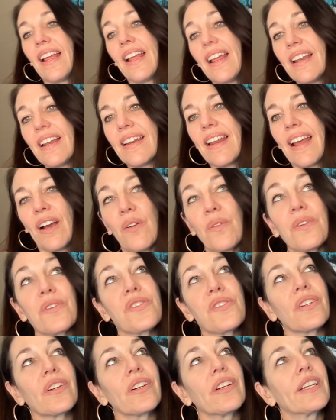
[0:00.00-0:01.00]
and now we're
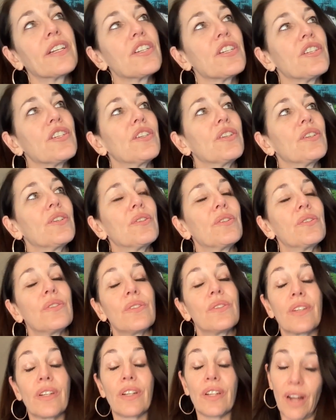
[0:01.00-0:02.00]
starting to
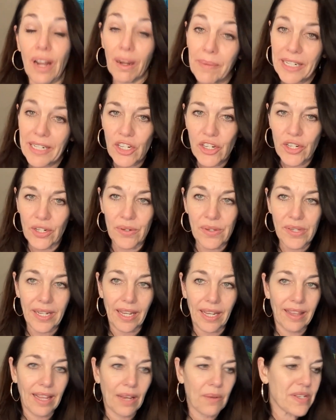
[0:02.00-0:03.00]
do the comedy shows
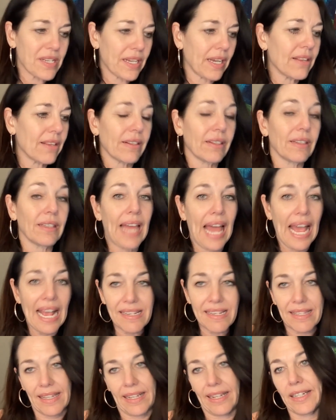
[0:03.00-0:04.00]
again. That was kind of the
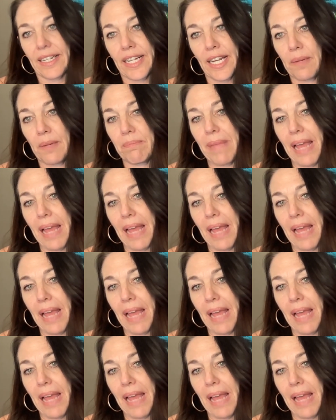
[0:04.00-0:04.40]
last thing to come